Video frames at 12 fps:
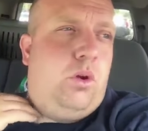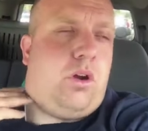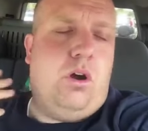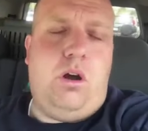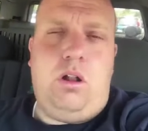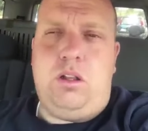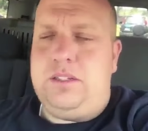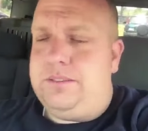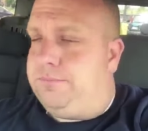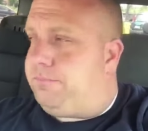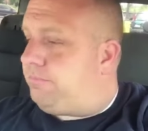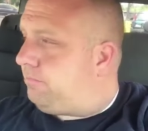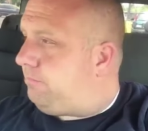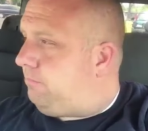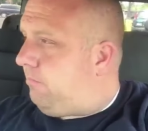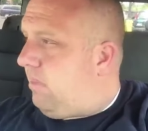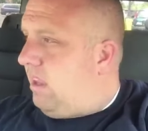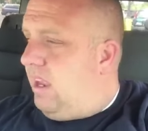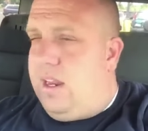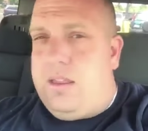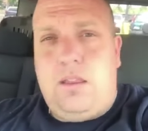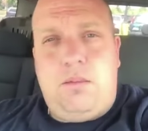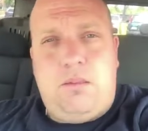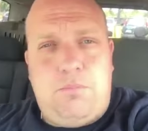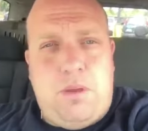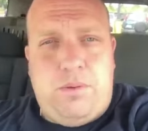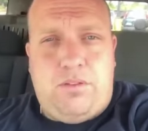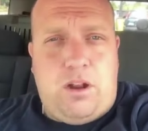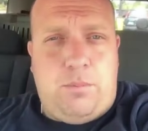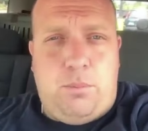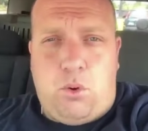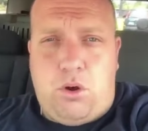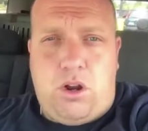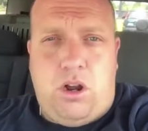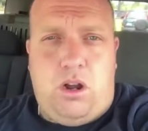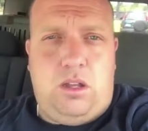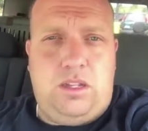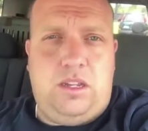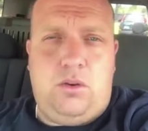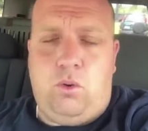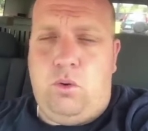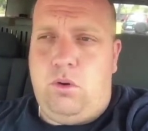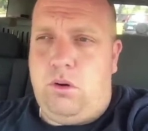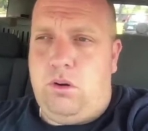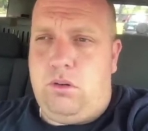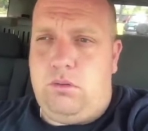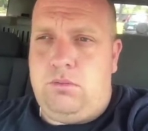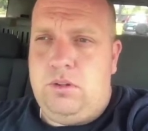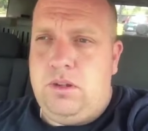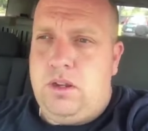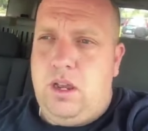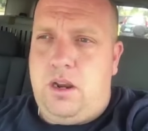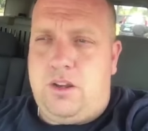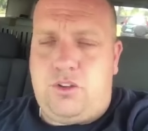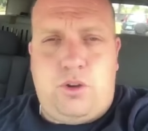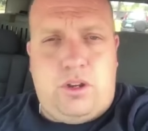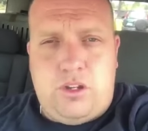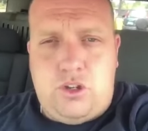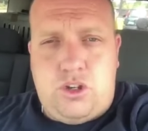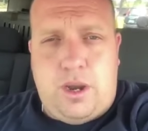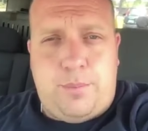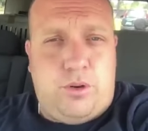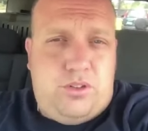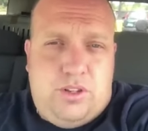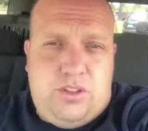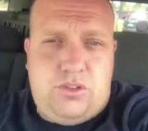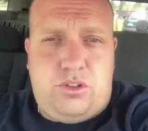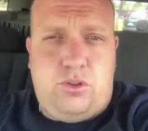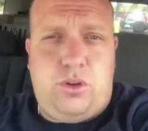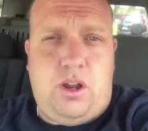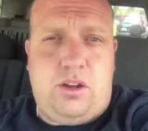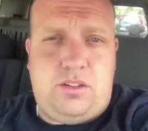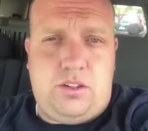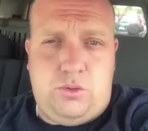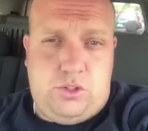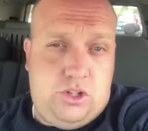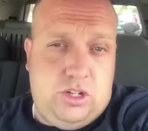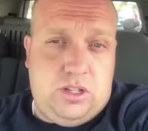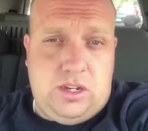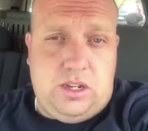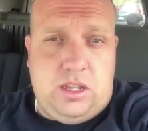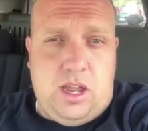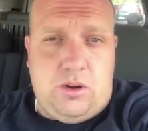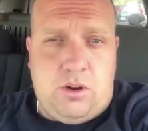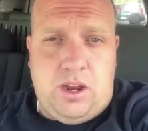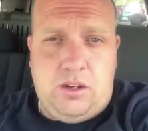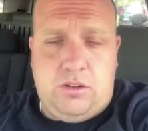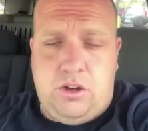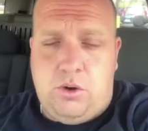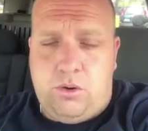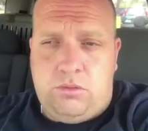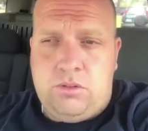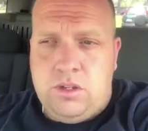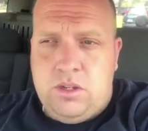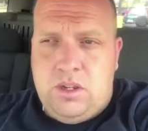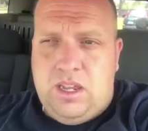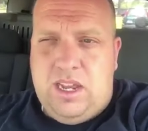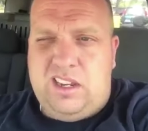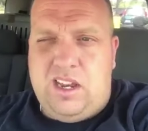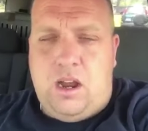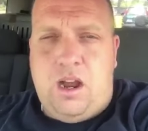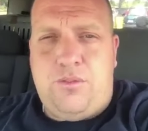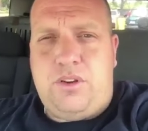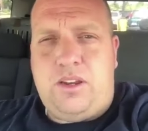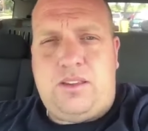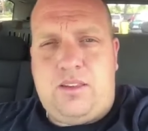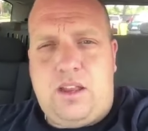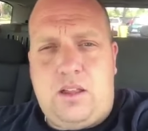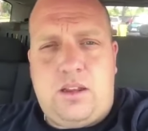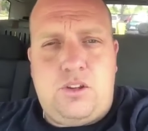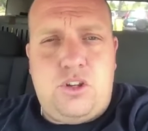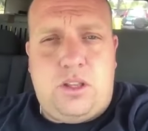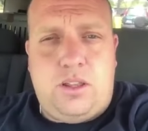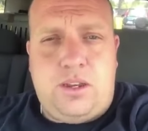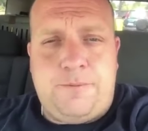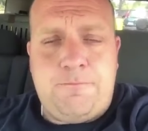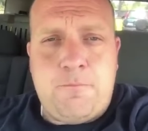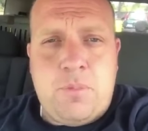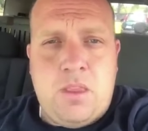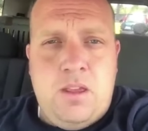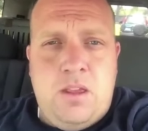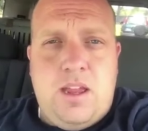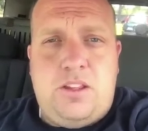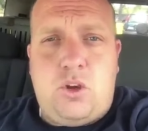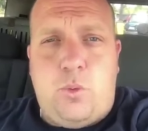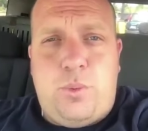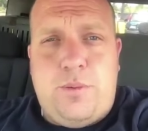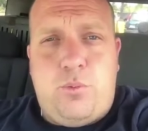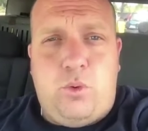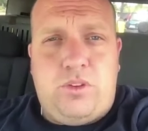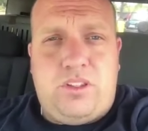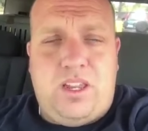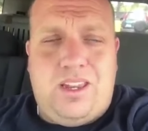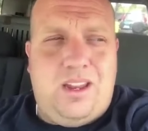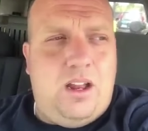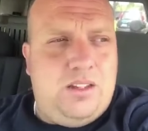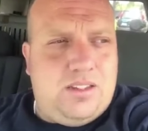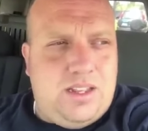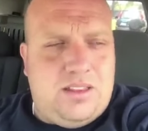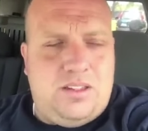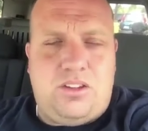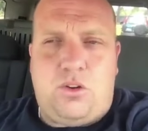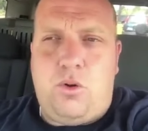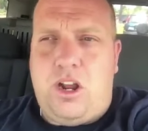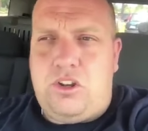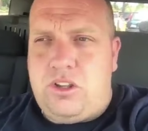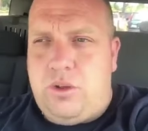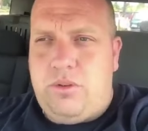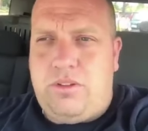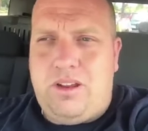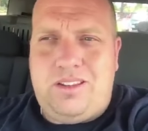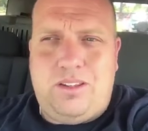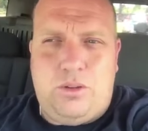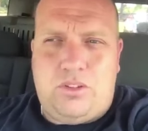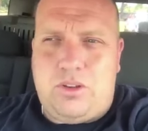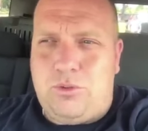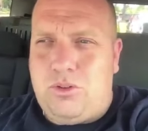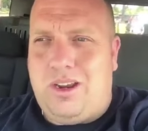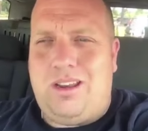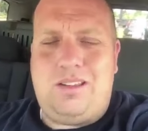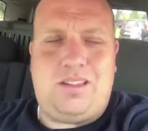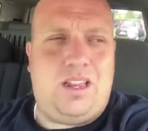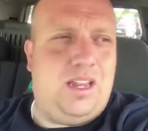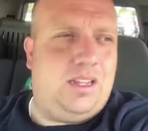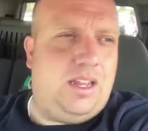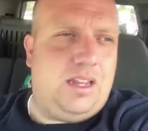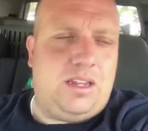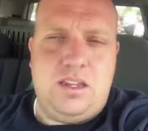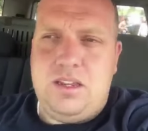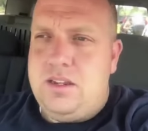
call and maybe they've got a Border Collie or an Australian Shepherd. So these are two dogs that do agility a lot, right? You know, and can often excel at agility. And so people will say, you know, he's got this aggression that we've got to deal with. So I'm trying to decide, like,